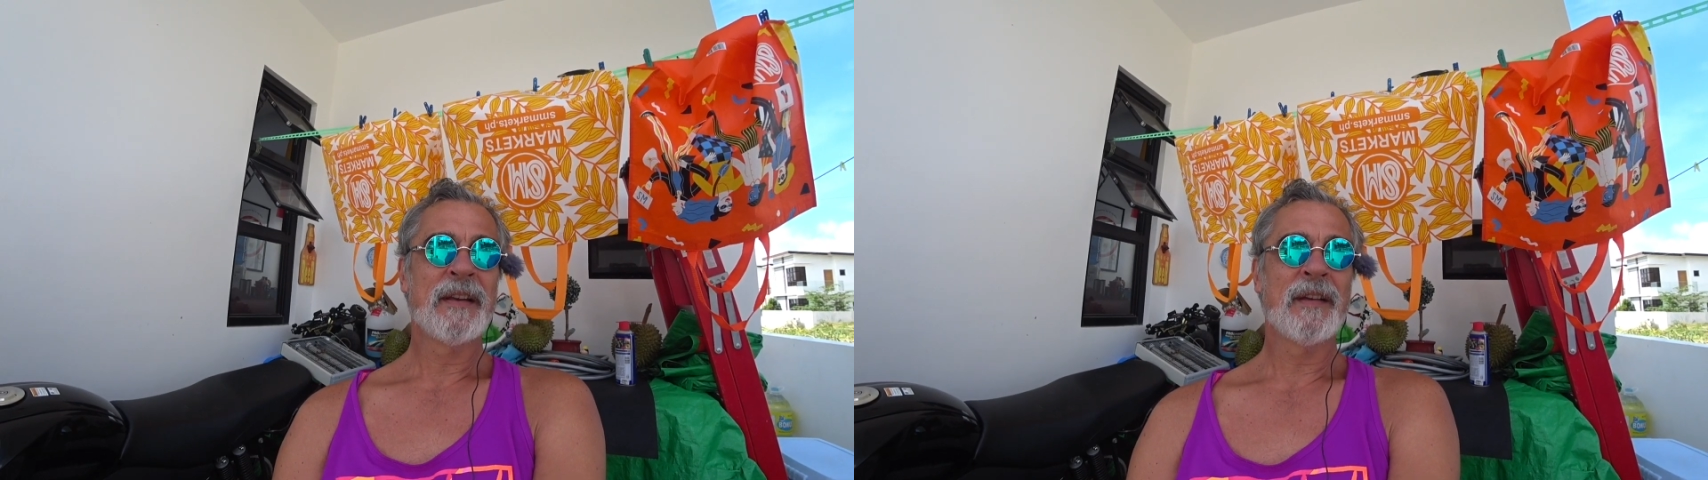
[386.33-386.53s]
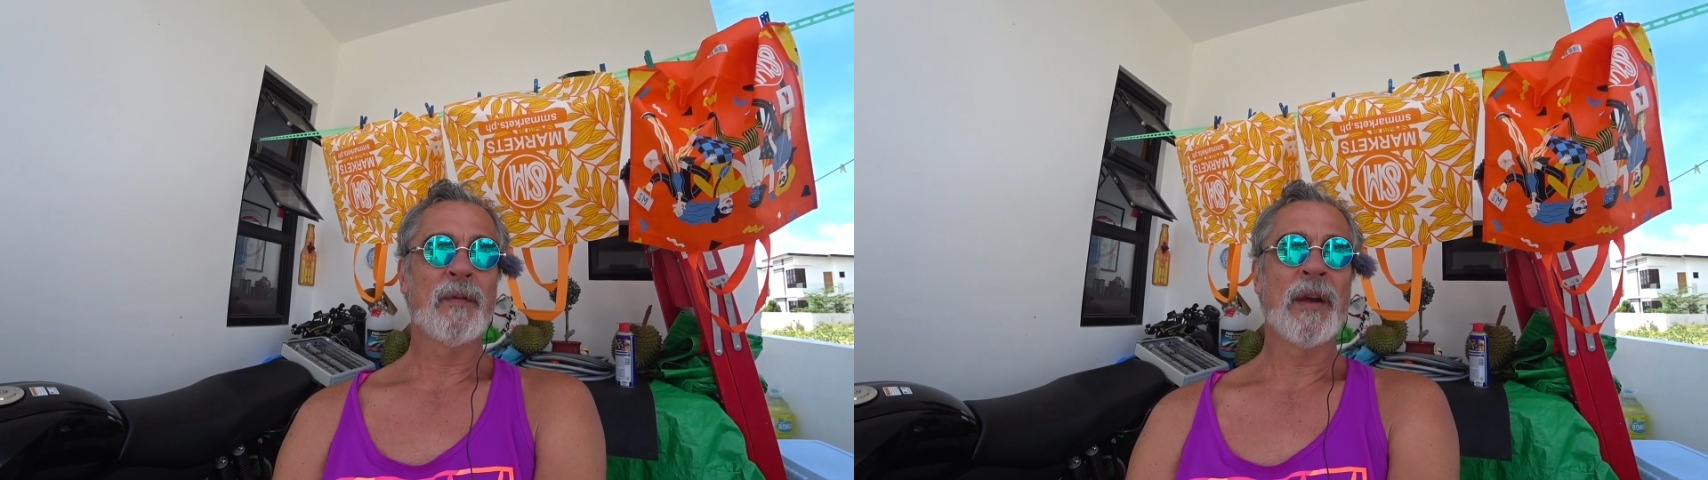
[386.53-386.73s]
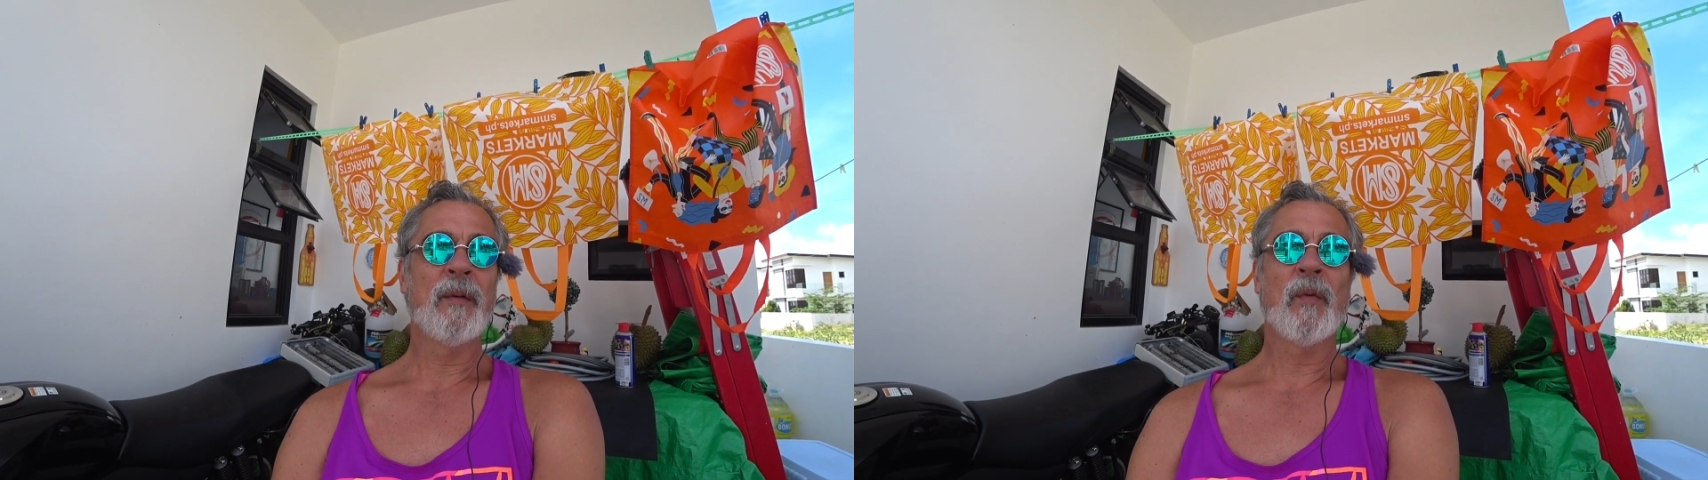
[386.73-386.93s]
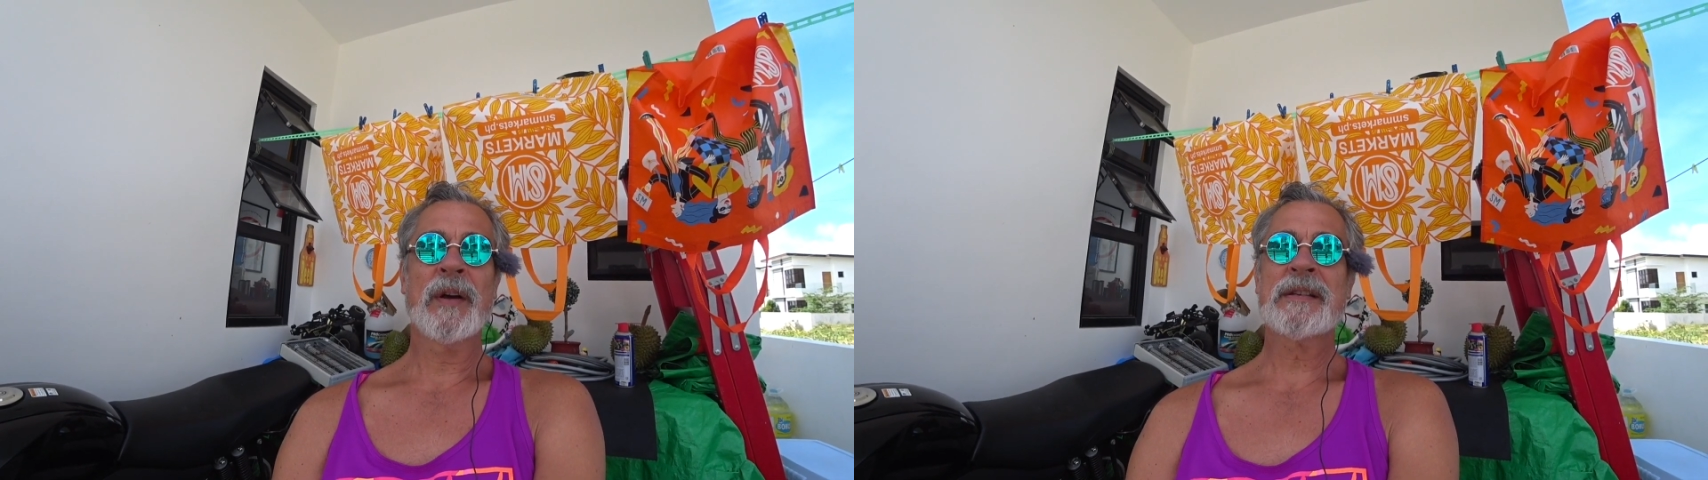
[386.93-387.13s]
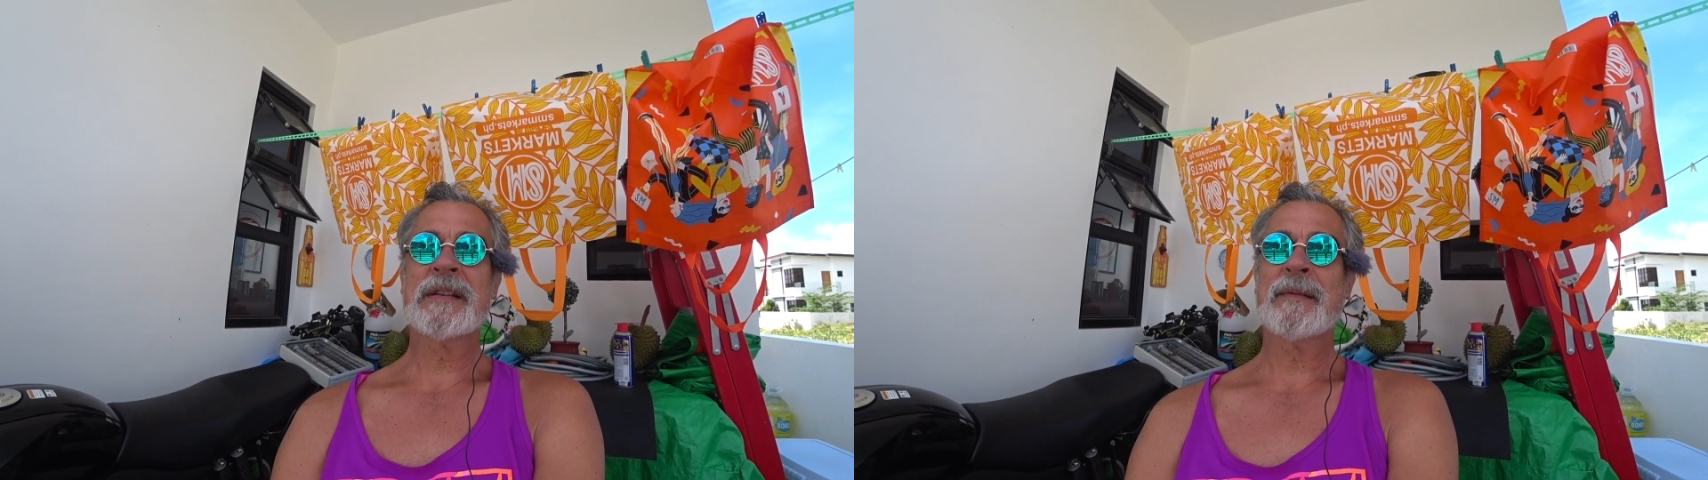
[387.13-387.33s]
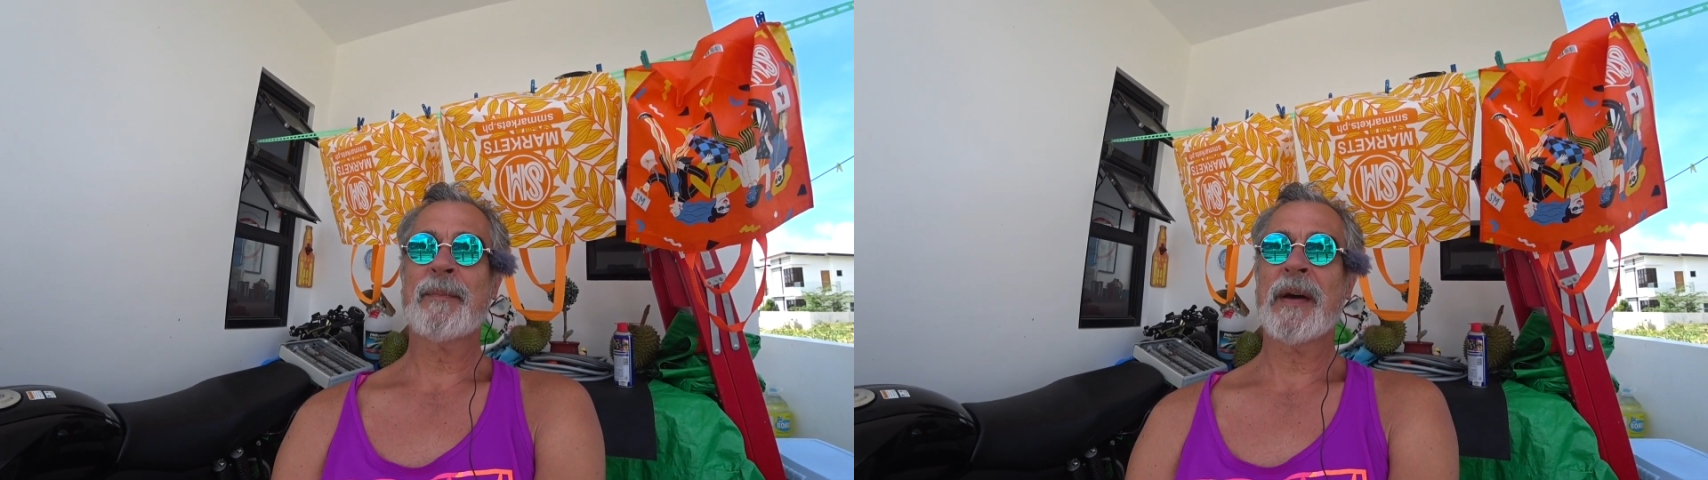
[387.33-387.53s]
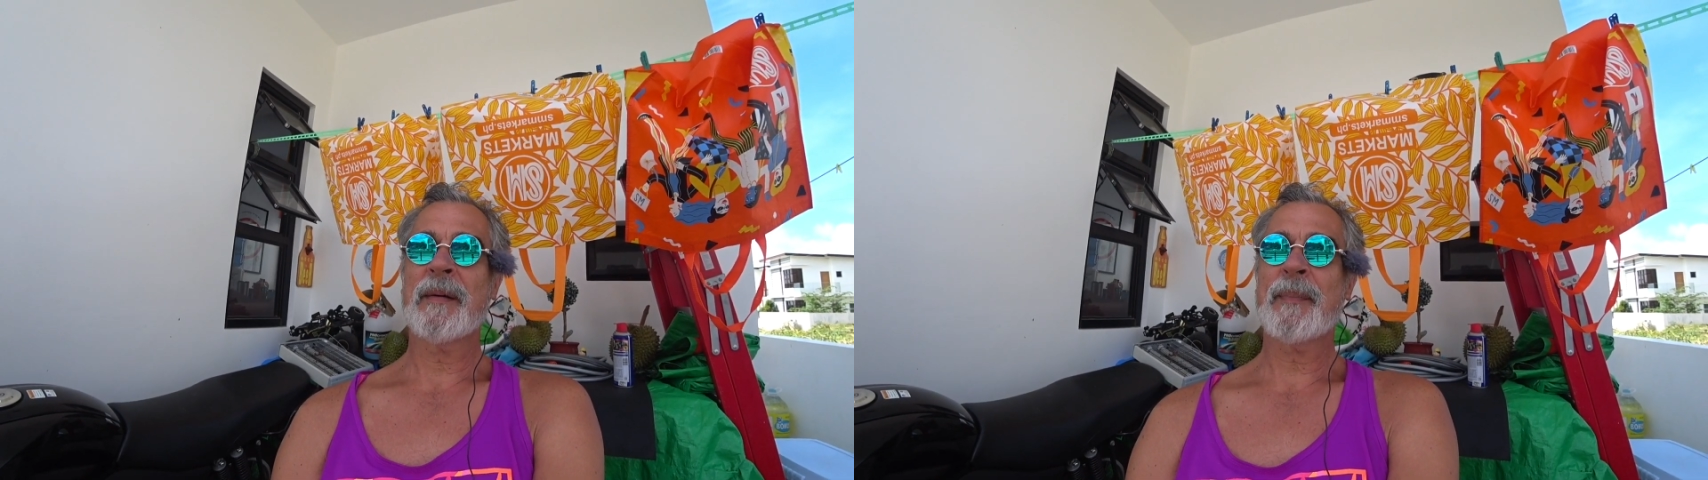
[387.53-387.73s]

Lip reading: It wasn't a